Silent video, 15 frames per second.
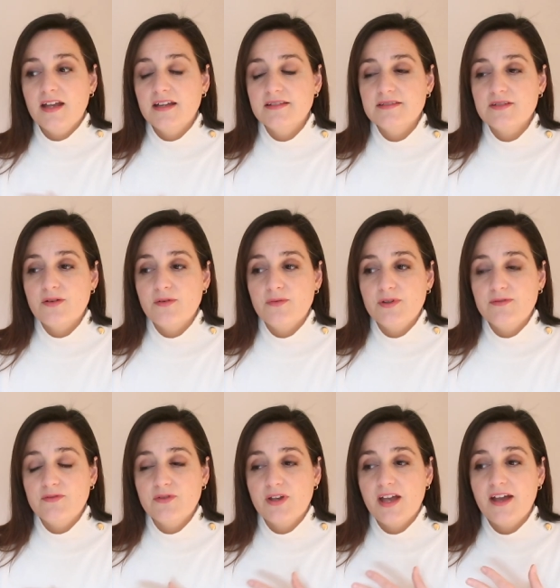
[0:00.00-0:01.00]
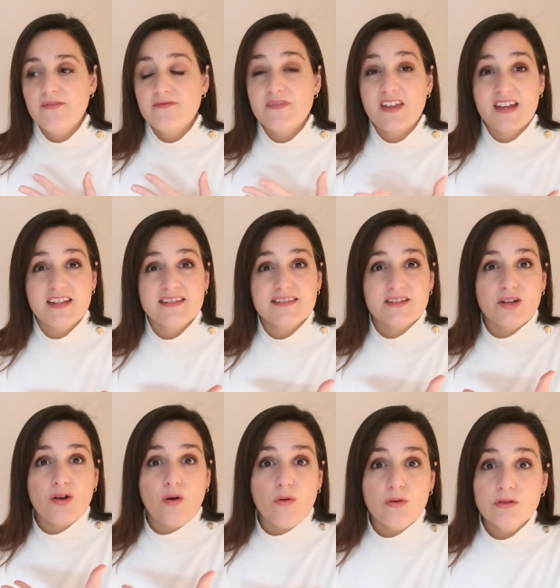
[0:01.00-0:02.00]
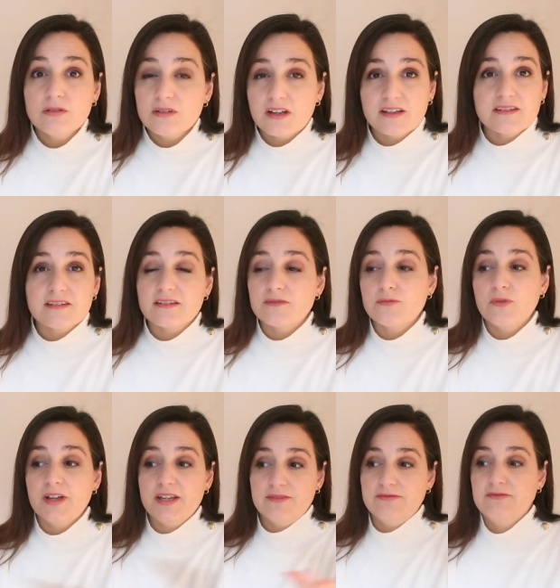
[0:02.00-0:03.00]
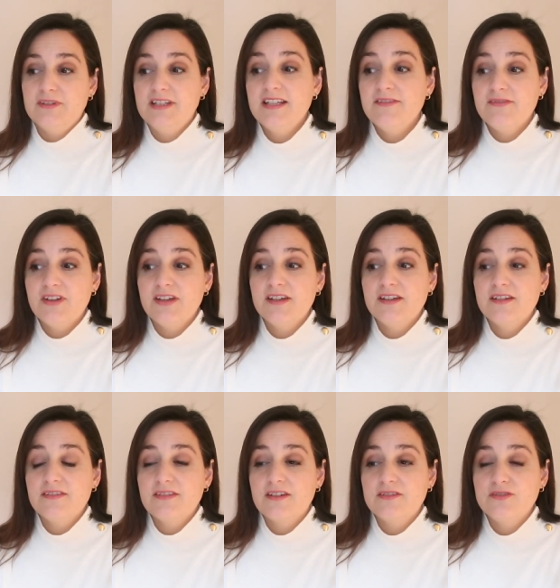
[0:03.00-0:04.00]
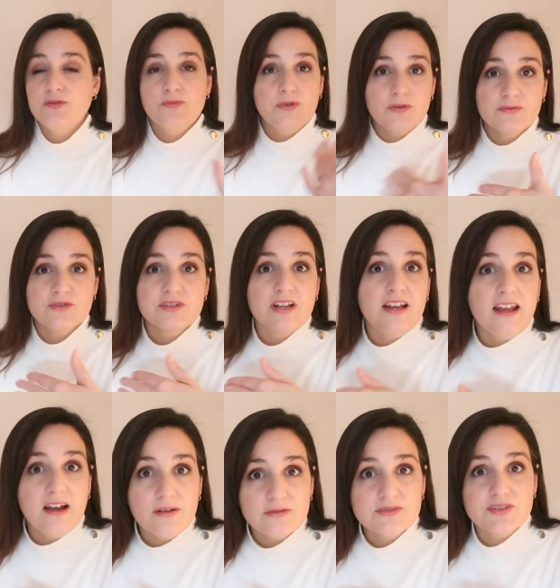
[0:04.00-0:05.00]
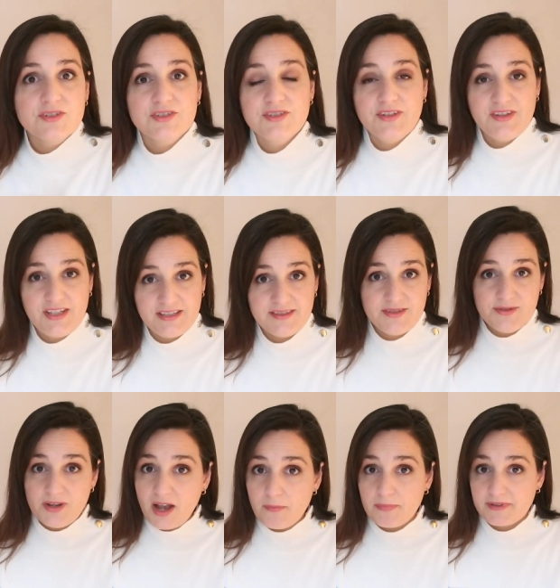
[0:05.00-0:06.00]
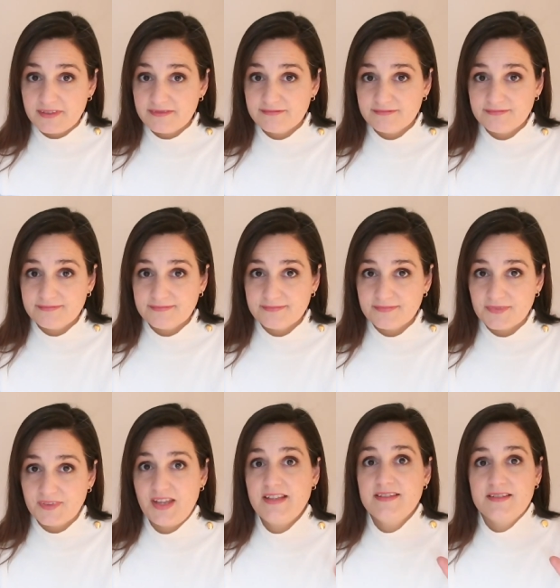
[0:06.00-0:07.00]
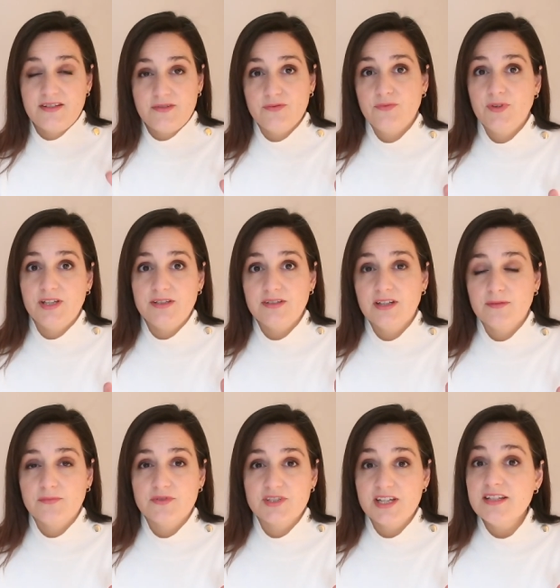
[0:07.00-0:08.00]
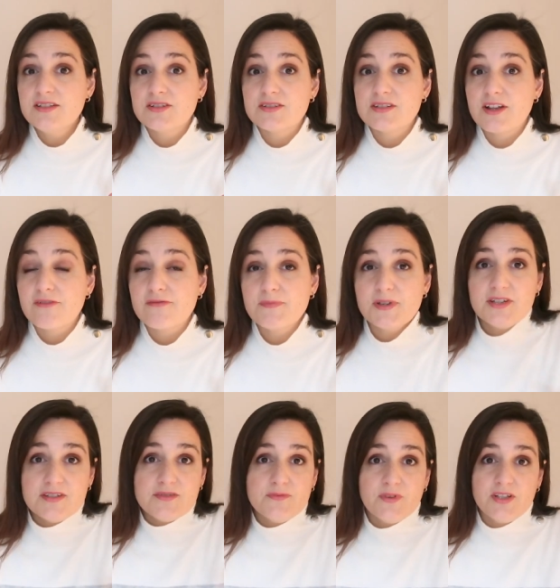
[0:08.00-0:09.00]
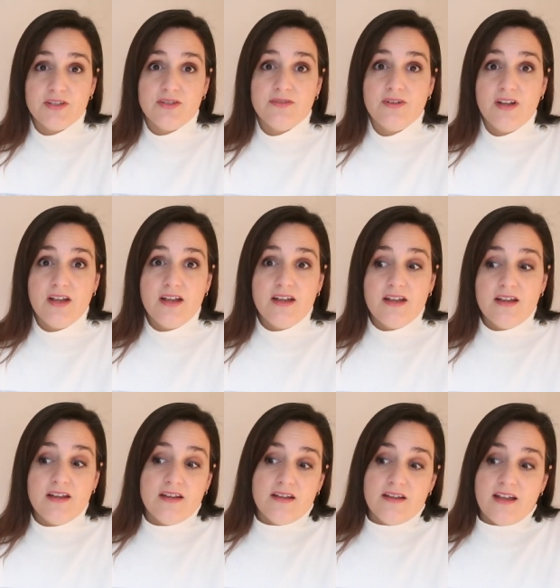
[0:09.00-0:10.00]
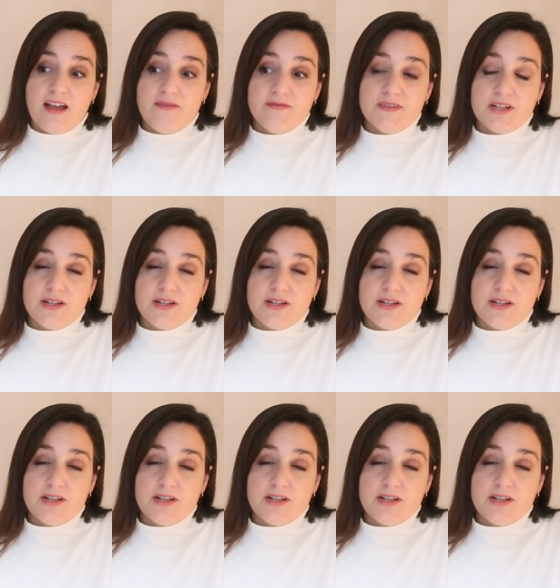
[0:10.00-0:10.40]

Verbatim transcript: And so if you have that as a goal, as a way of living, then you won't allow certain things to happen. And that's another way you can protect yourself, because when you have